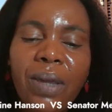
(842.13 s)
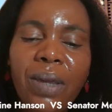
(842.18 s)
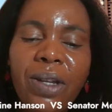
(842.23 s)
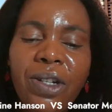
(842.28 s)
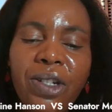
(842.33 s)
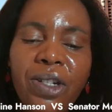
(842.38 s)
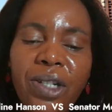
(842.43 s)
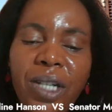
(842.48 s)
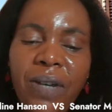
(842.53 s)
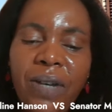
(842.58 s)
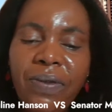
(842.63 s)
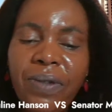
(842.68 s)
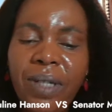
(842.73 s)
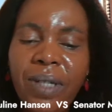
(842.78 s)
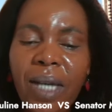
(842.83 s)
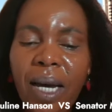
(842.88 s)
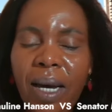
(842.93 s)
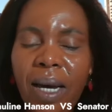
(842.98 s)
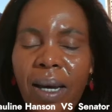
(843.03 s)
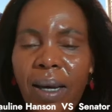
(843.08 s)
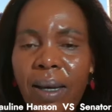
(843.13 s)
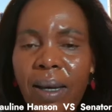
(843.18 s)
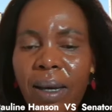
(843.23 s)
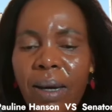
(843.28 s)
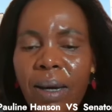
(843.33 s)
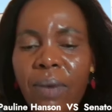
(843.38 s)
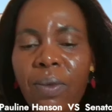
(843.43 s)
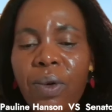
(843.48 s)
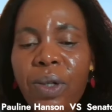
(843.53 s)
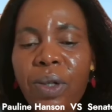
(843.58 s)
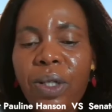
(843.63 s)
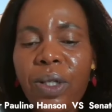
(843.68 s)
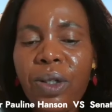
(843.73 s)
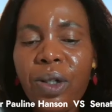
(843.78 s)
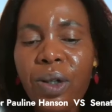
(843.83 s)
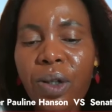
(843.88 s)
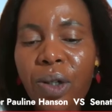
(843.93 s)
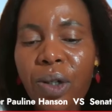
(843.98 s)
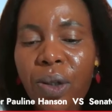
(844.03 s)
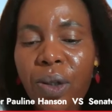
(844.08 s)
the shift was
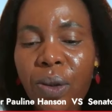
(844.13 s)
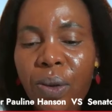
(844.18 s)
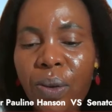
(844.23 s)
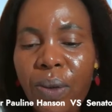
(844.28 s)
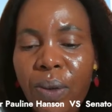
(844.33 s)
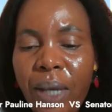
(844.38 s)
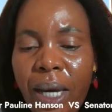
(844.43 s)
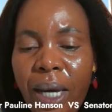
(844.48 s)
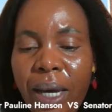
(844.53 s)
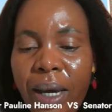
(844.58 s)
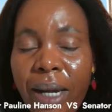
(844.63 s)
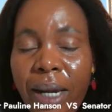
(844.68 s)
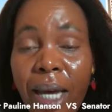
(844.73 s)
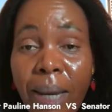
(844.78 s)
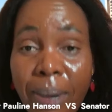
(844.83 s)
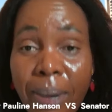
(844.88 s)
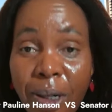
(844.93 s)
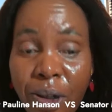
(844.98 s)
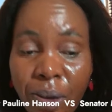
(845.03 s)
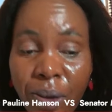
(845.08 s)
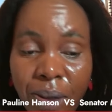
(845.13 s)
due to the labor